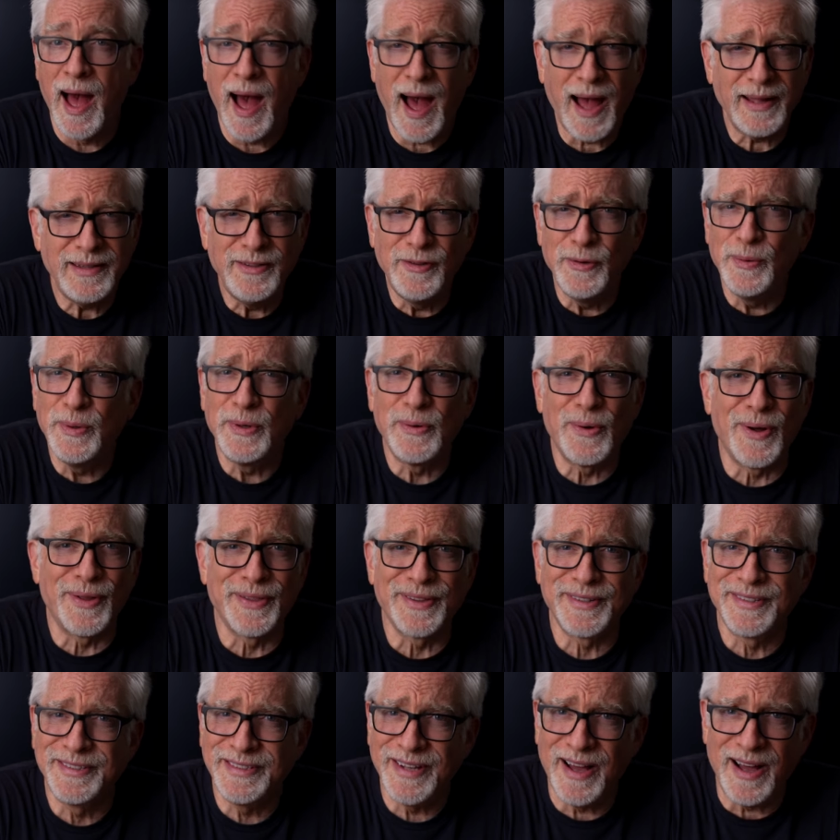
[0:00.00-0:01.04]
I do it all
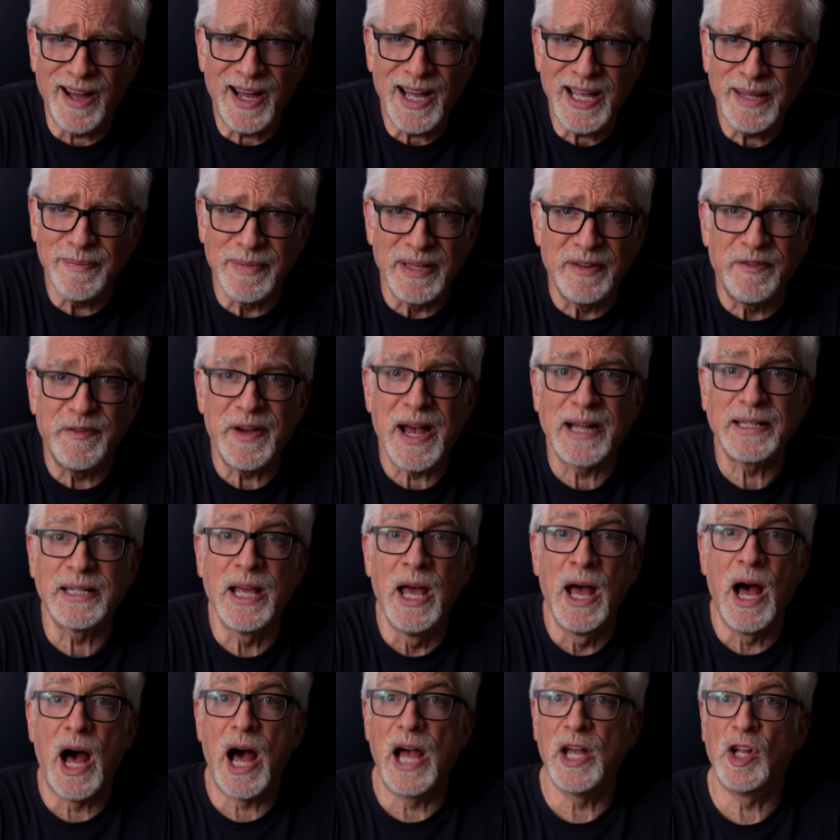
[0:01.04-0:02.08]
the time. In fact,
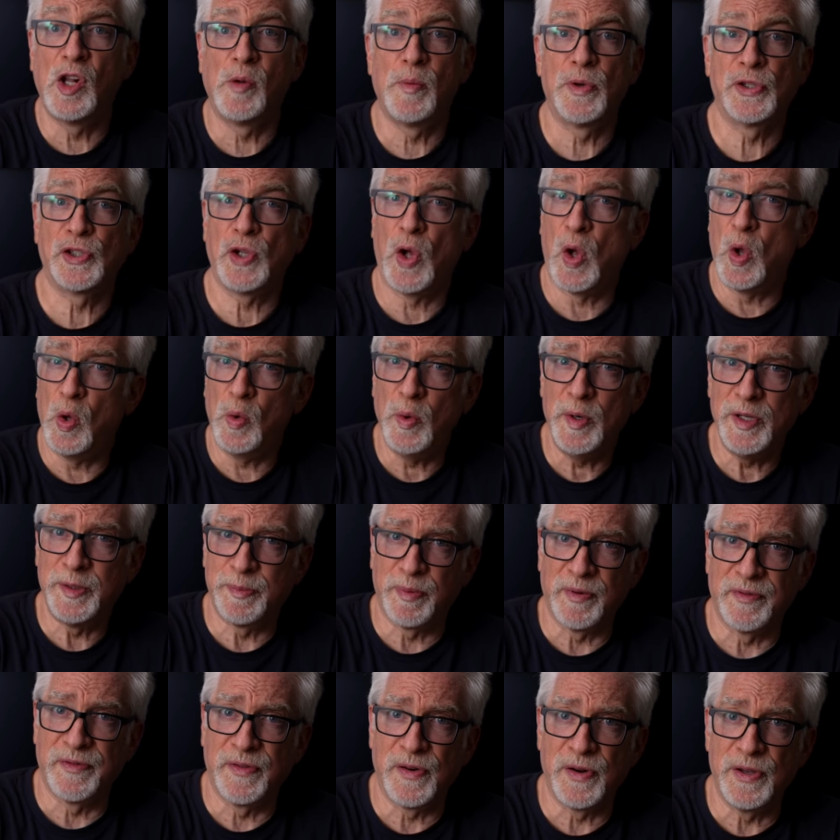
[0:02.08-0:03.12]
I almost always
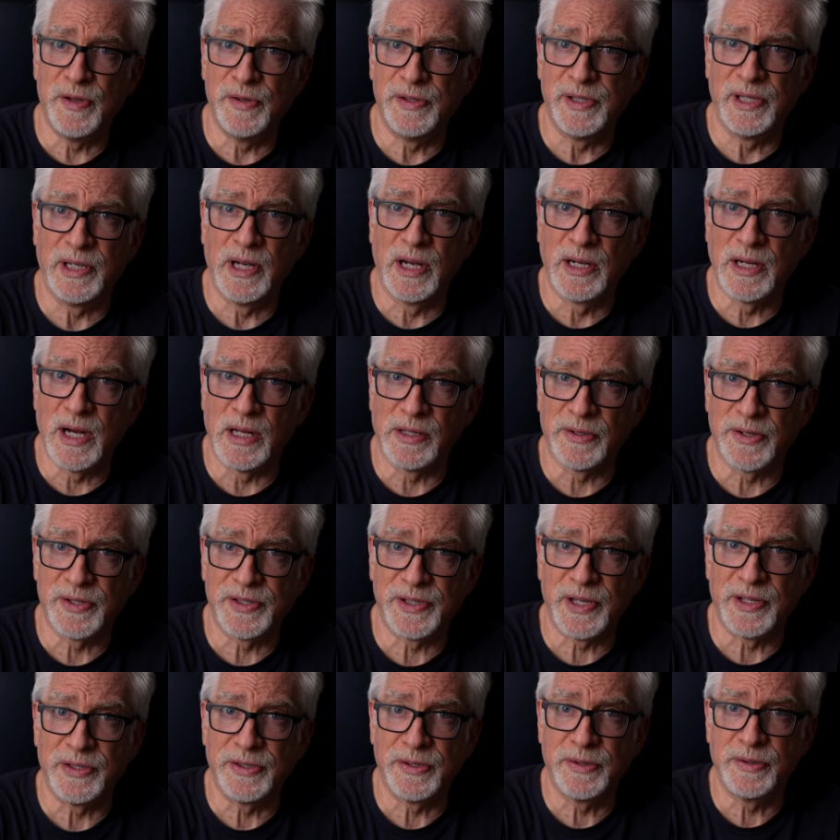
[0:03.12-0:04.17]
prefer using a color
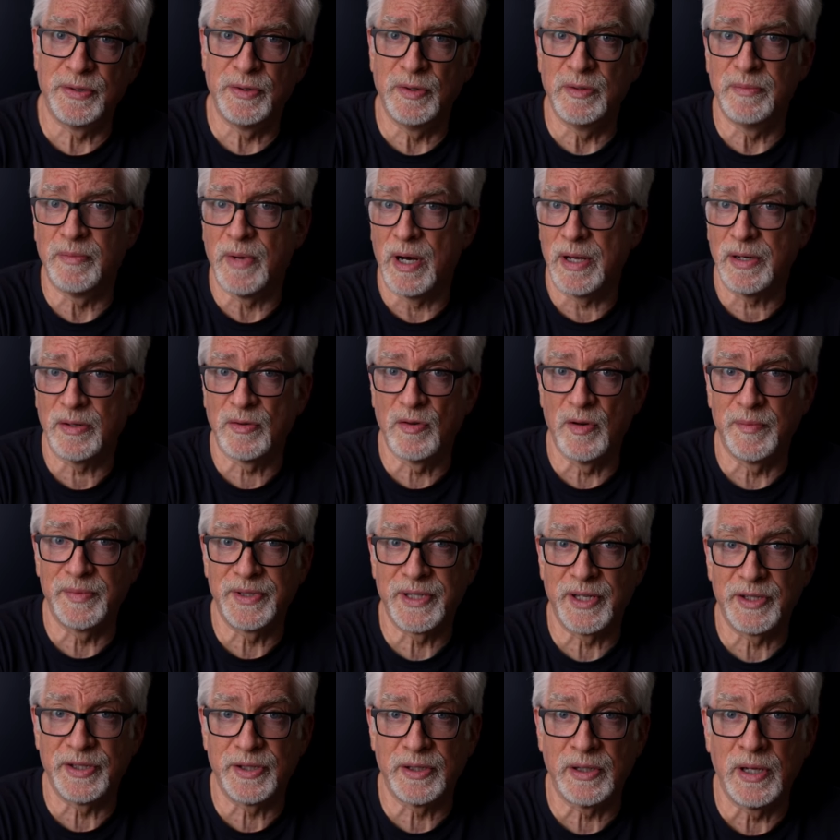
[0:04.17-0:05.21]
sensor to a monochrome
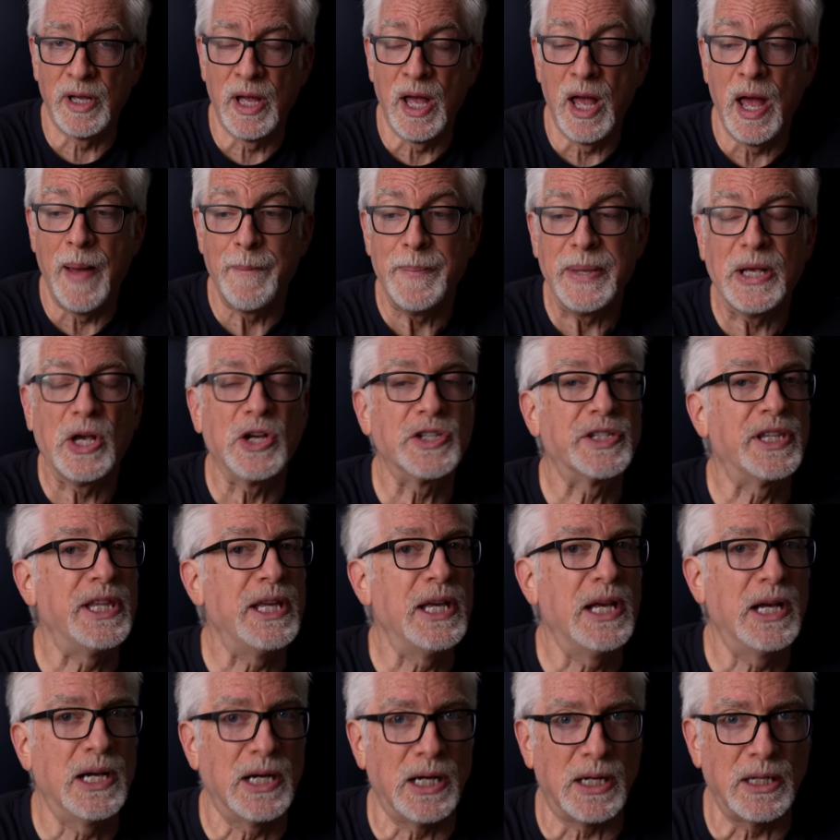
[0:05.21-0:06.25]
sensor because
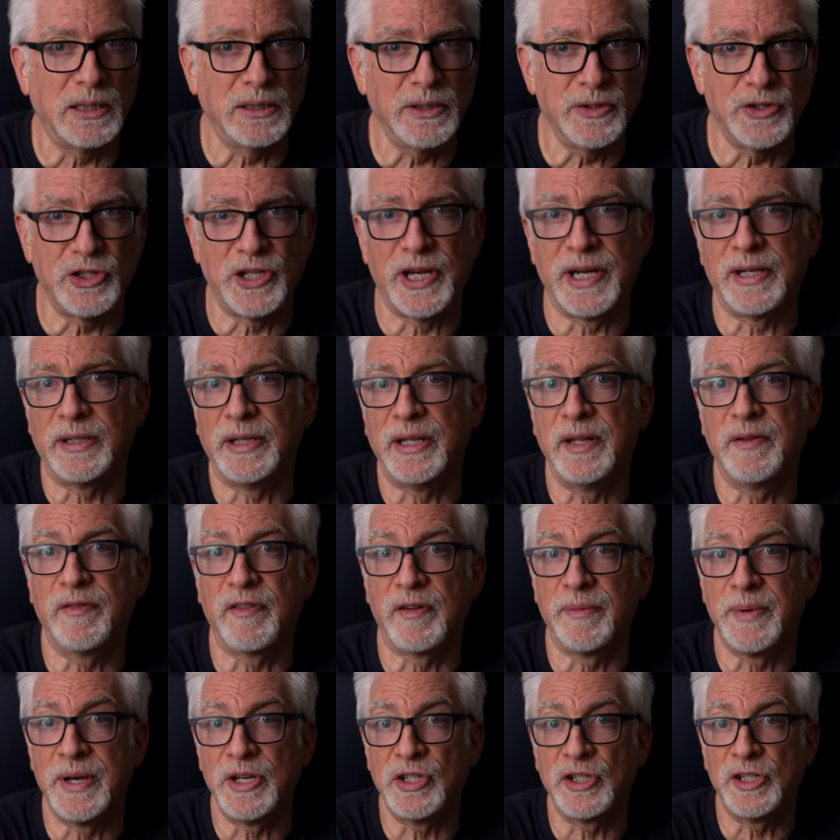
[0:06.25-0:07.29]
the color channel
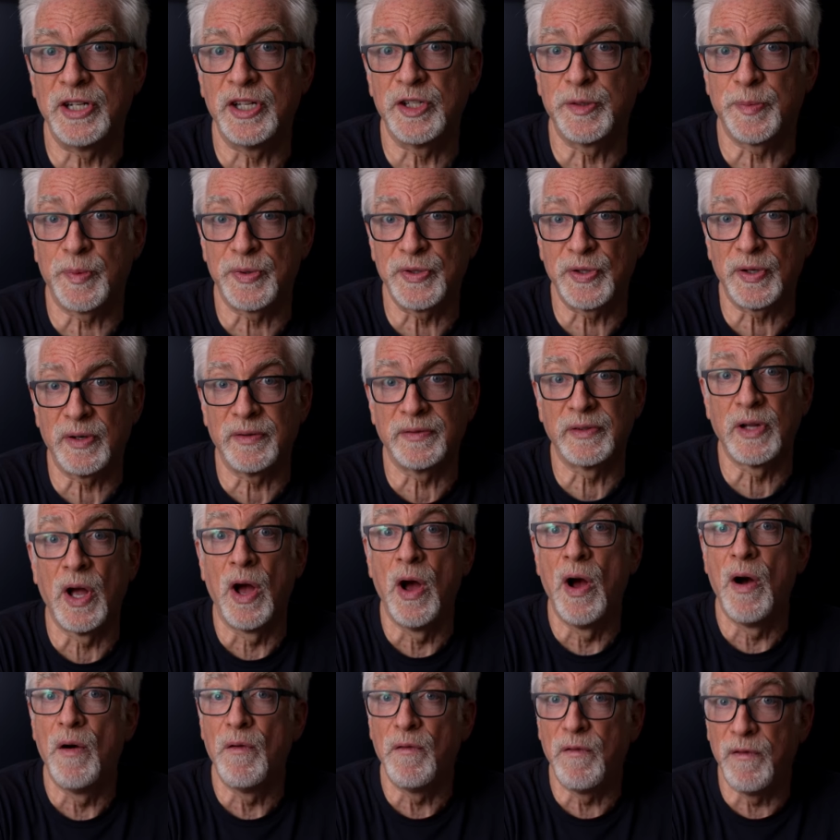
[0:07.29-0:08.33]
information is preserved
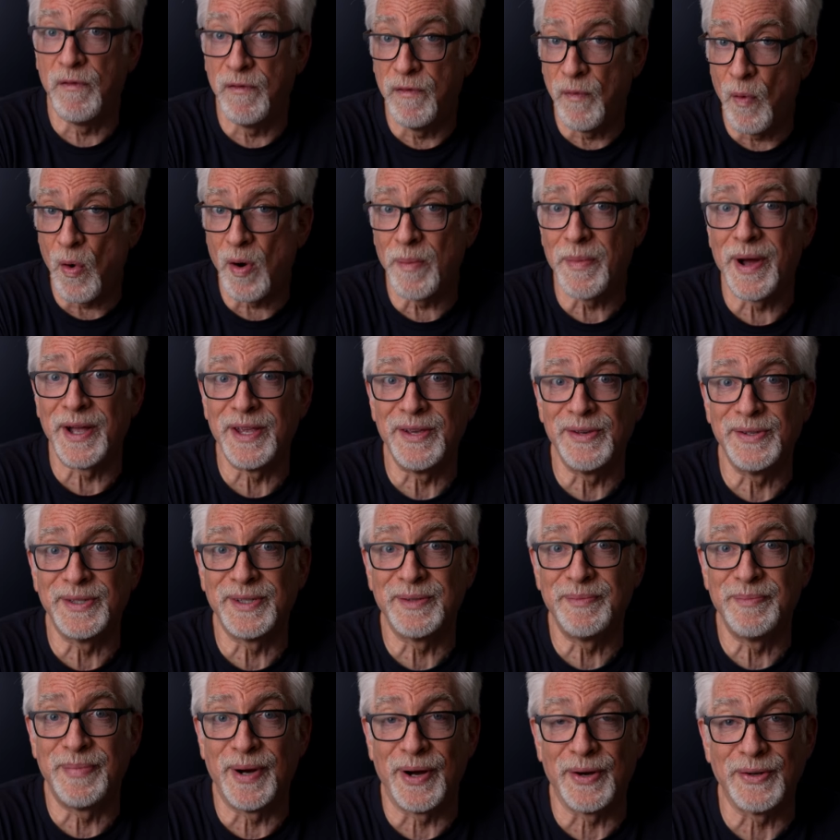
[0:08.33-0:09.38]
for my use
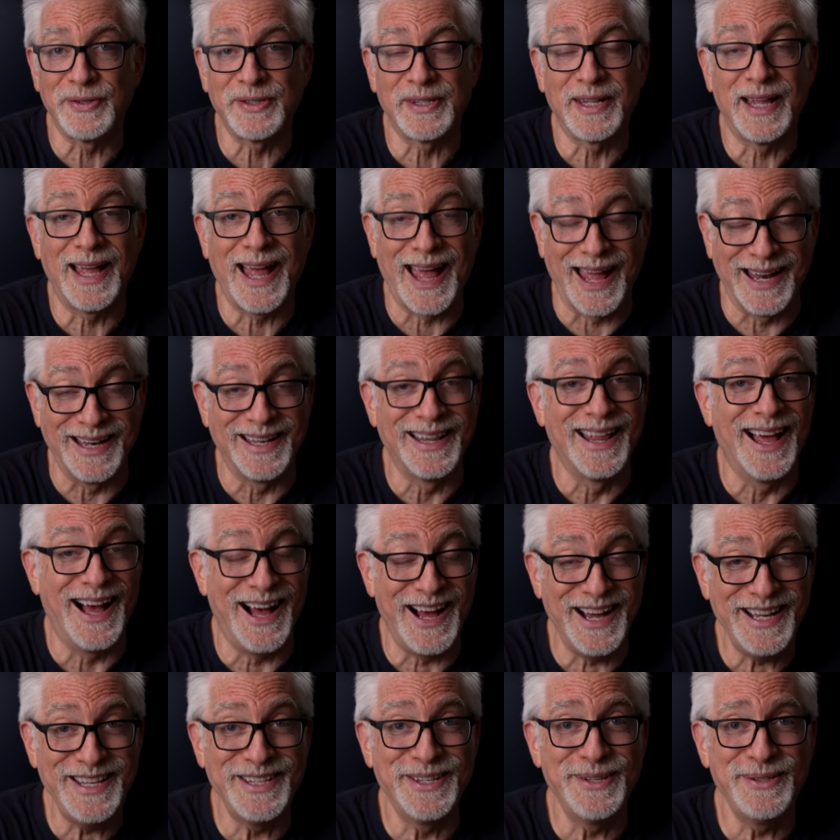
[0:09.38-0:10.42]
in post, and
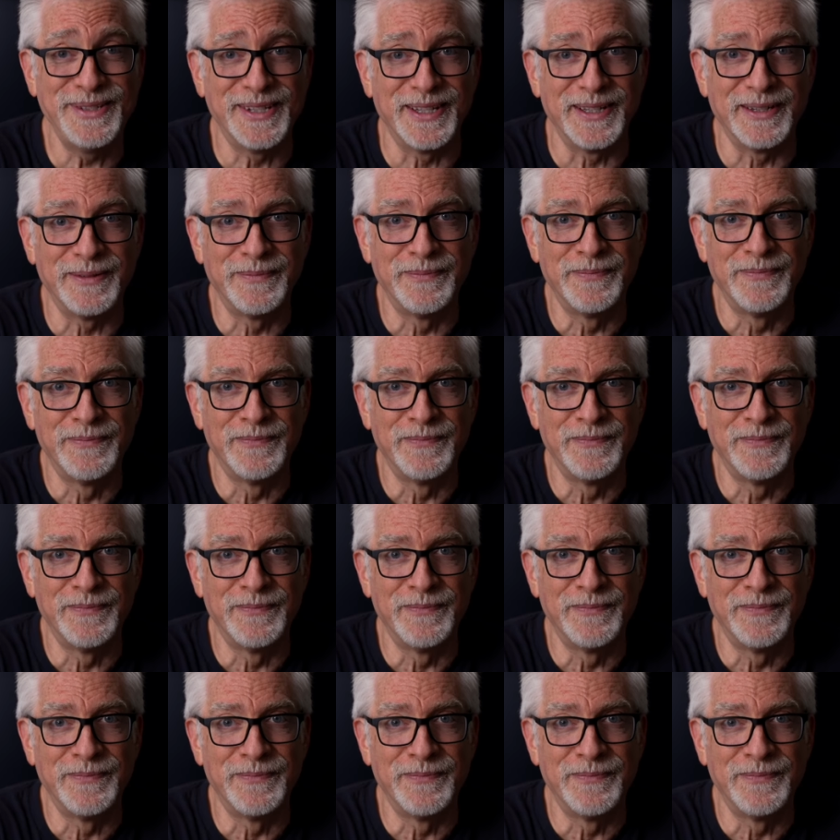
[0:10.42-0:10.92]
I use it.